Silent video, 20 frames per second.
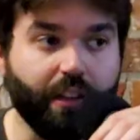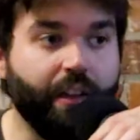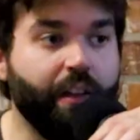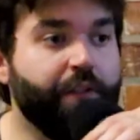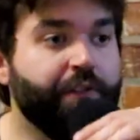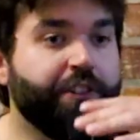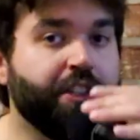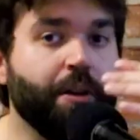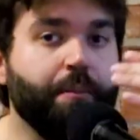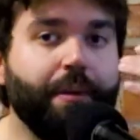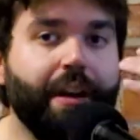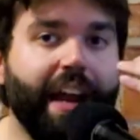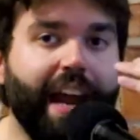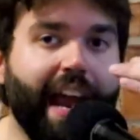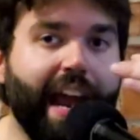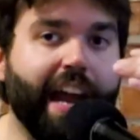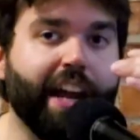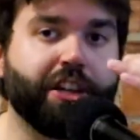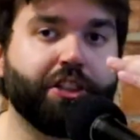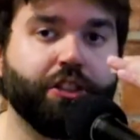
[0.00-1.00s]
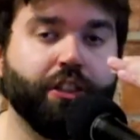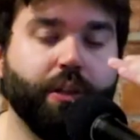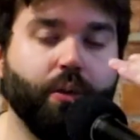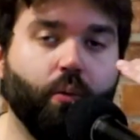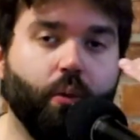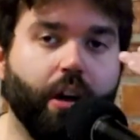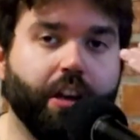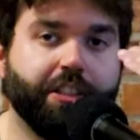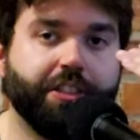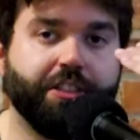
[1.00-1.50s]
If somebody actually
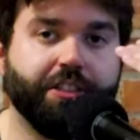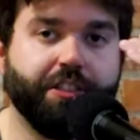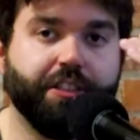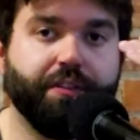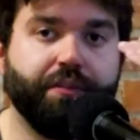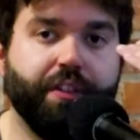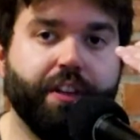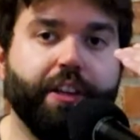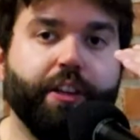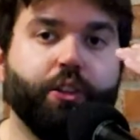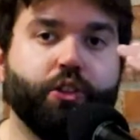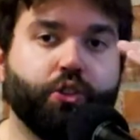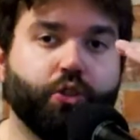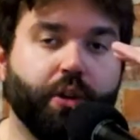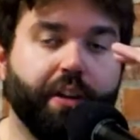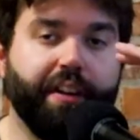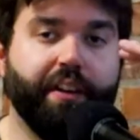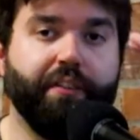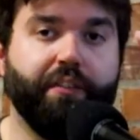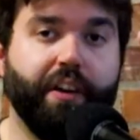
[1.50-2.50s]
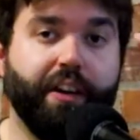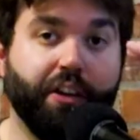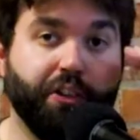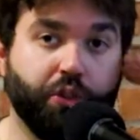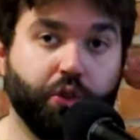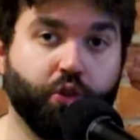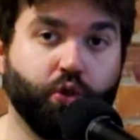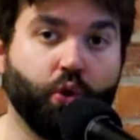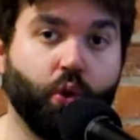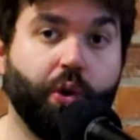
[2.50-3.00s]
watches this video trying to find a
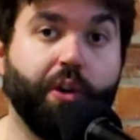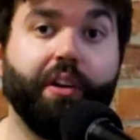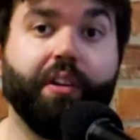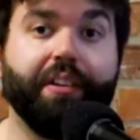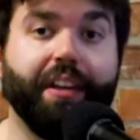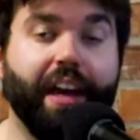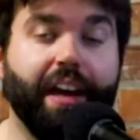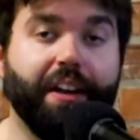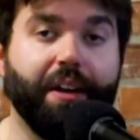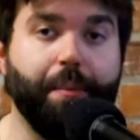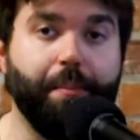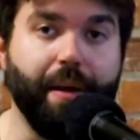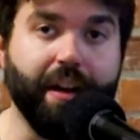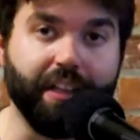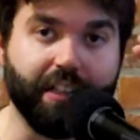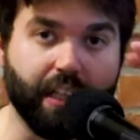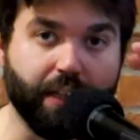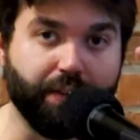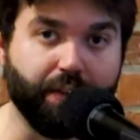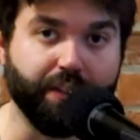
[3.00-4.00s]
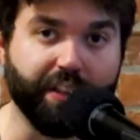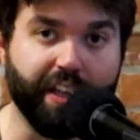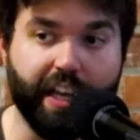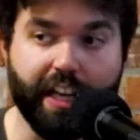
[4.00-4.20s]
tutorial on how to make deviled